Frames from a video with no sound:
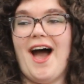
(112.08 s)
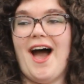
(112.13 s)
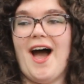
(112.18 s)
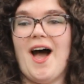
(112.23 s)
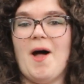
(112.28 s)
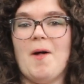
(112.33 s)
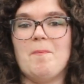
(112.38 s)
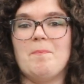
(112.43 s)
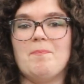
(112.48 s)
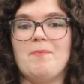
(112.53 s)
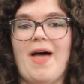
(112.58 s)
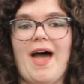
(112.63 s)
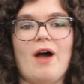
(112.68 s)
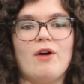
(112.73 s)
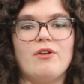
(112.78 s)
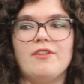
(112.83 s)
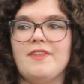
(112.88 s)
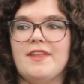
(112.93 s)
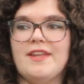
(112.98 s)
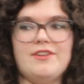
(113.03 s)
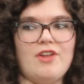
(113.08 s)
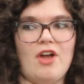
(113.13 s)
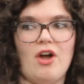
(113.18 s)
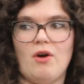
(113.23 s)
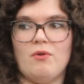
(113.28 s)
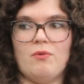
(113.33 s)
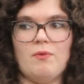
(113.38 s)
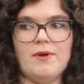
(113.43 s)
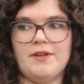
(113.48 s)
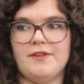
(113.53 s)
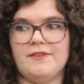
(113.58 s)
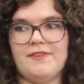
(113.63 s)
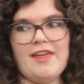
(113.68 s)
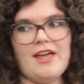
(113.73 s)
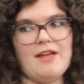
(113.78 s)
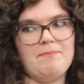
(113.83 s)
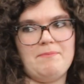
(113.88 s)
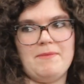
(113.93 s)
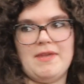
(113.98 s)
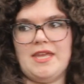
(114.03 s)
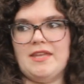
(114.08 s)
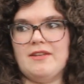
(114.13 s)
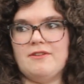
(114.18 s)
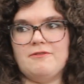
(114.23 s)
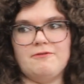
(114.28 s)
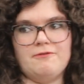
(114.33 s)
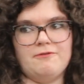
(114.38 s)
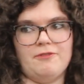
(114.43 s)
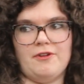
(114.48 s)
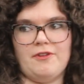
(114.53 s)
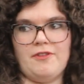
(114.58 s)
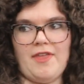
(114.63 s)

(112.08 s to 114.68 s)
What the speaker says: How do they know? What does that mean for